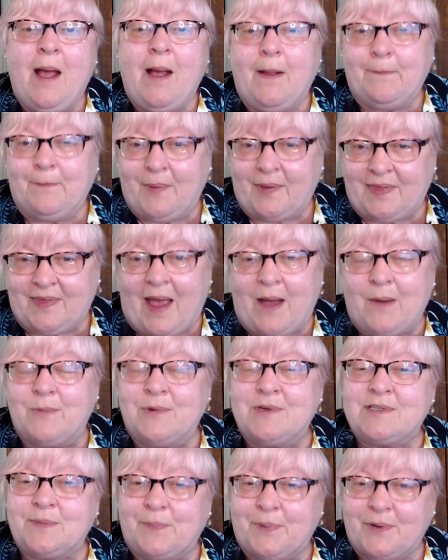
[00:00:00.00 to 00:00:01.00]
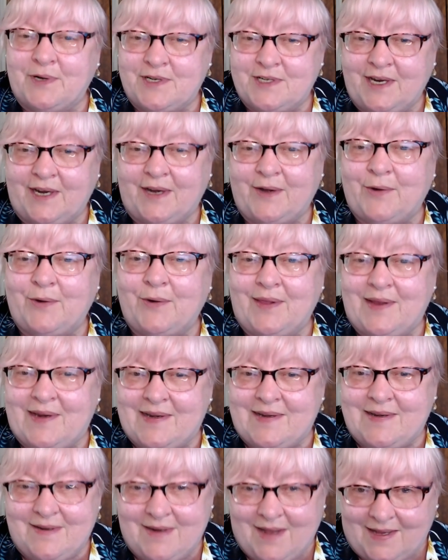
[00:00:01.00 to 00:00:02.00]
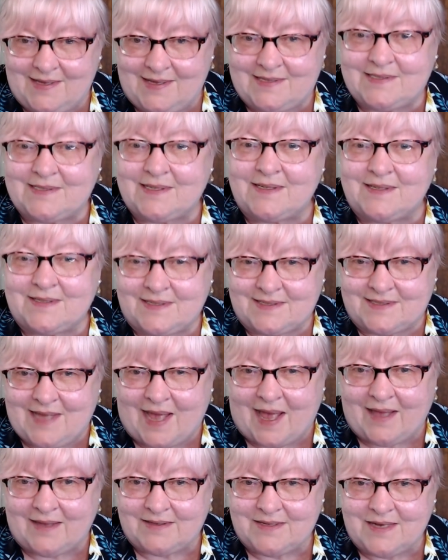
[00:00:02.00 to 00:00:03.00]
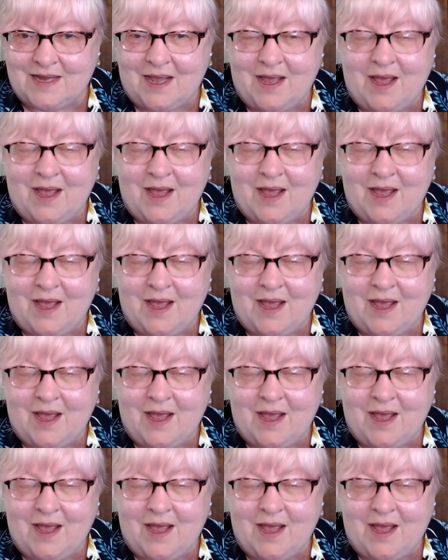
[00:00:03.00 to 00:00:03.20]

But that was a particularly nice set.